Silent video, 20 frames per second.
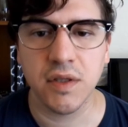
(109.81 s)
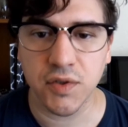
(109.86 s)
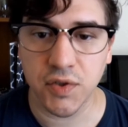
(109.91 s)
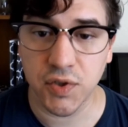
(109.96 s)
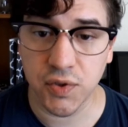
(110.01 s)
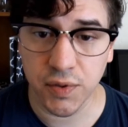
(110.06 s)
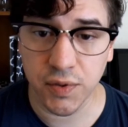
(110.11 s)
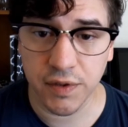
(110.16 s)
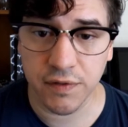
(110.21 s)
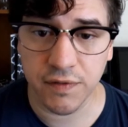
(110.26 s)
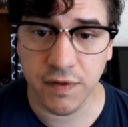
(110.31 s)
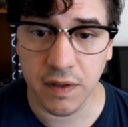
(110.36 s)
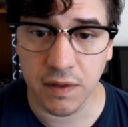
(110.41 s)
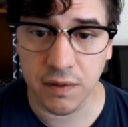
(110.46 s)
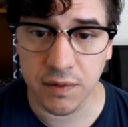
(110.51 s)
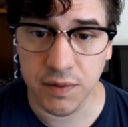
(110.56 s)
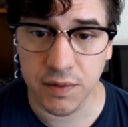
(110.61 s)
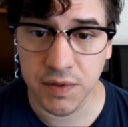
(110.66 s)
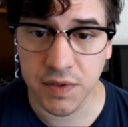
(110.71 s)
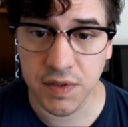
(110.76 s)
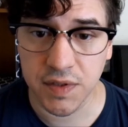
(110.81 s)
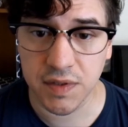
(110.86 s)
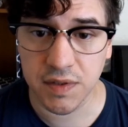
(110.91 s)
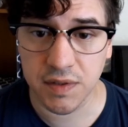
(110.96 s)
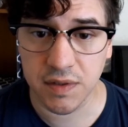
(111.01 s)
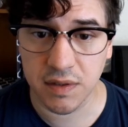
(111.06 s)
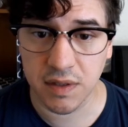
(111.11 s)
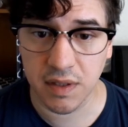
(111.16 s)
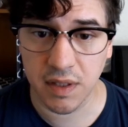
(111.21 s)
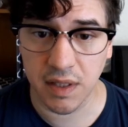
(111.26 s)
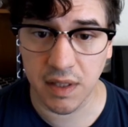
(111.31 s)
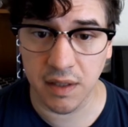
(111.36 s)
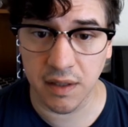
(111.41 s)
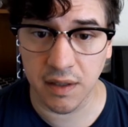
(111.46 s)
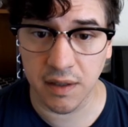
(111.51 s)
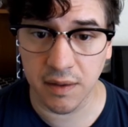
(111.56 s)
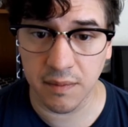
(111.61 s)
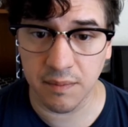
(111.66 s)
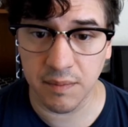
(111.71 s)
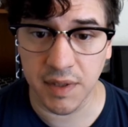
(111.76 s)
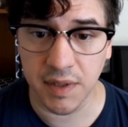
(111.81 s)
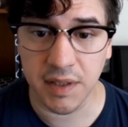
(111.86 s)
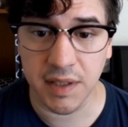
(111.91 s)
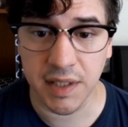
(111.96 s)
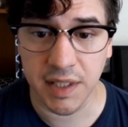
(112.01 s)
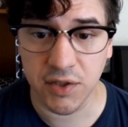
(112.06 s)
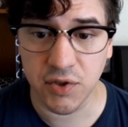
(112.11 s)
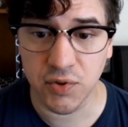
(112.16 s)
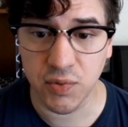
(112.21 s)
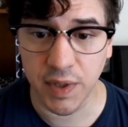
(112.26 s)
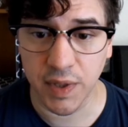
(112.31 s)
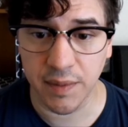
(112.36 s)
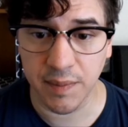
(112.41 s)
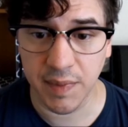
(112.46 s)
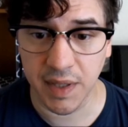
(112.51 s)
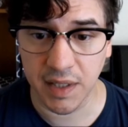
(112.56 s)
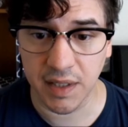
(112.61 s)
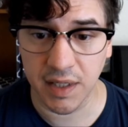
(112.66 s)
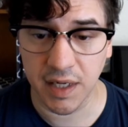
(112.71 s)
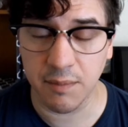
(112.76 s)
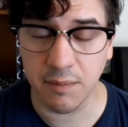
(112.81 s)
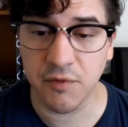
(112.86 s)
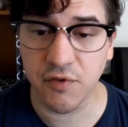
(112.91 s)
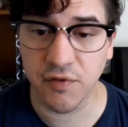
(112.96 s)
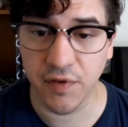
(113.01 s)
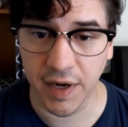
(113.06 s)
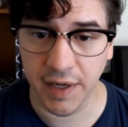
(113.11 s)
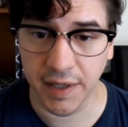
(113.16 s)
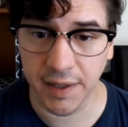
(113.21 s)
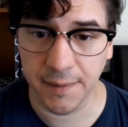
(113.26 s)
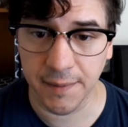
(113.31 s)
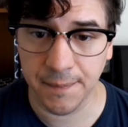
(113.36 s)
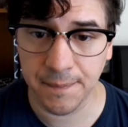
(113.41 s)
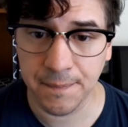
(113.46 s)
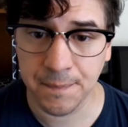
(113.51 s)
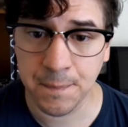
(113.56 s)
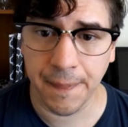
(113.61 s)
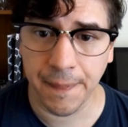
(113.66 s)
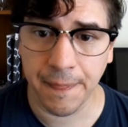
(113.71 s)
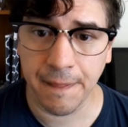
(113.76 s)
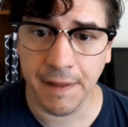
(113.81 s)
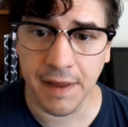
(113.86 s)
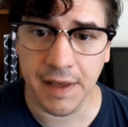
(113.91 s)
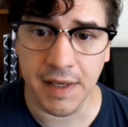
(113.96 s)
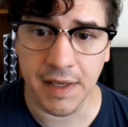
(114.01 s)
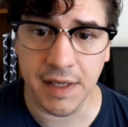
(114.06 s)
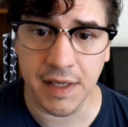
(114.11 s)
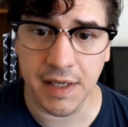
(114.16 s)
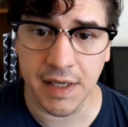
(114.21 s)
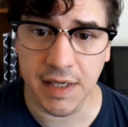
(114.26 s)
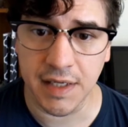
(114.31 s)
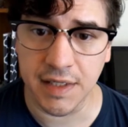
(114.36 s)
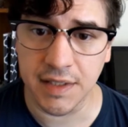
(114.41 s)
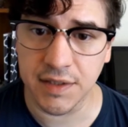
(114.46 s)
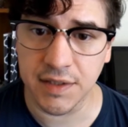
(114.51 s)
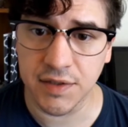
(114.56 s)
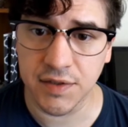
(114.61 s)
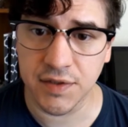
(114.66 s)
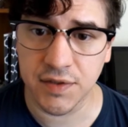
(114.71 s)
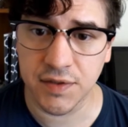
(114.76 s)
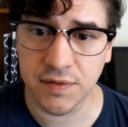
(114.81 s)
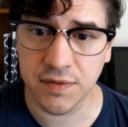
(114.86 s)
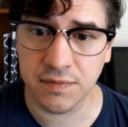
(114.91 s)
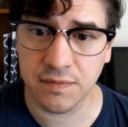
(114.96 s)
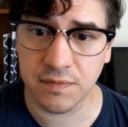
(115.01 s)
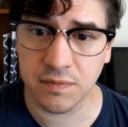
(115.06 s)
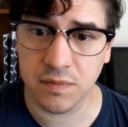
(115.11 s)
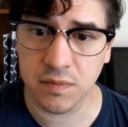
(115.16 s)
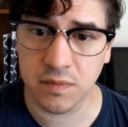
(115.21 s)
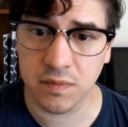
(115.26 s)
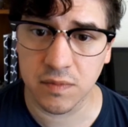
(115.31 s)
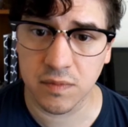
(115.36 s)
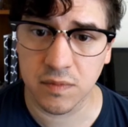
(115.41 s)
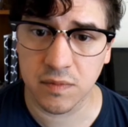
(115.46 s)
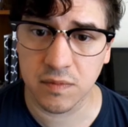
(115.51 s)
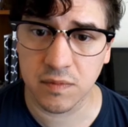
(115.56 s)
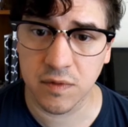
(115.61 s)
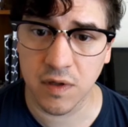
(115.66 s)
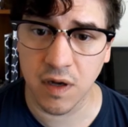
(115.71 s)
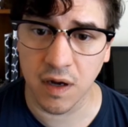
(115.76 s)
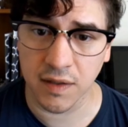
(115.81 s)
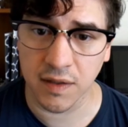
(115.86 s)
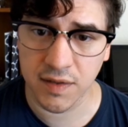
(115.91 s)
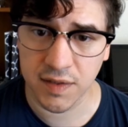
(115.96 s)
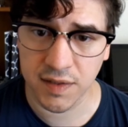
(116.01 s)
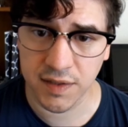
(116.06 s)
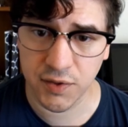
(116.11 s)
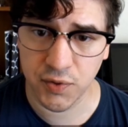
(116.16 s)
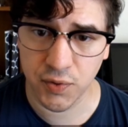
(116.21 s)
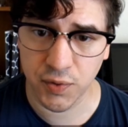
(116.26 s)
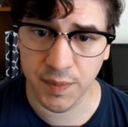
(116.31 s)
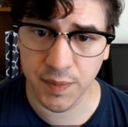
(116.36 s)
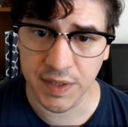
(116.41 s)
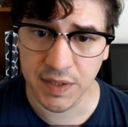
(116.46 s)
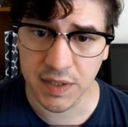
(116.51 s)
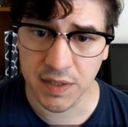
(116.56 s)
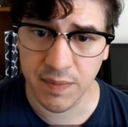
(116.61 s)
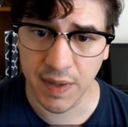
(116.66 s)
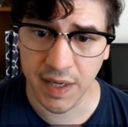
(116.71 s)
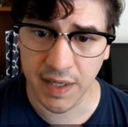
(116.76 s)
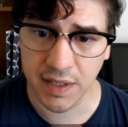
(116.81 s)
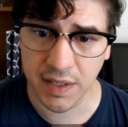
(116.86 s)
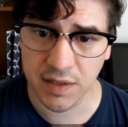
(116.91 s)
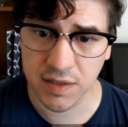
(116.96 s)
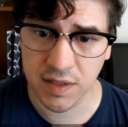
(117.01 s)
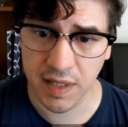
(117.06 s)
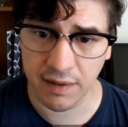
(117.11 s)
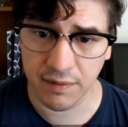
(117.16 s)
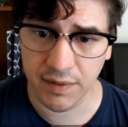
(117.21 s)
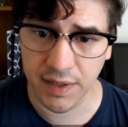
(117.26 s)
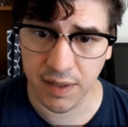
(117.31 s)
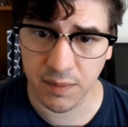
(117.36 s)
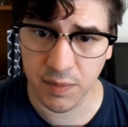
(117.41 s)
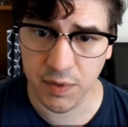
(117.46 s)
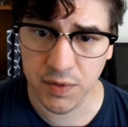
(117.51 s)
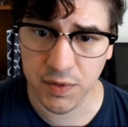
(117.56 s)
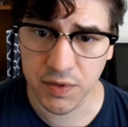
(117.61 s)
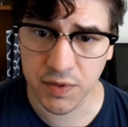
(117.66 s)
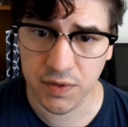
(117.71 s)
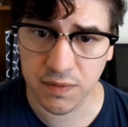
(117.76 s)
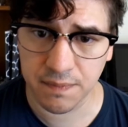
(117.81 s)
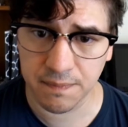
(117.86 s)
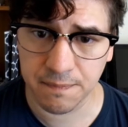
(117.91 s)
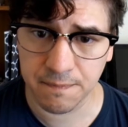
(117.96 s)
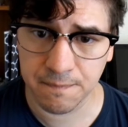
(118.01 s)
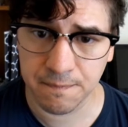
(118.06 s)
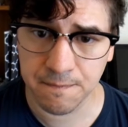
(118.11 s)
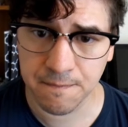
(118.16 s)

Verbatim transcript: The story follows a middle-aged white man named Frank. He is constantly tormented by his loud neighbors.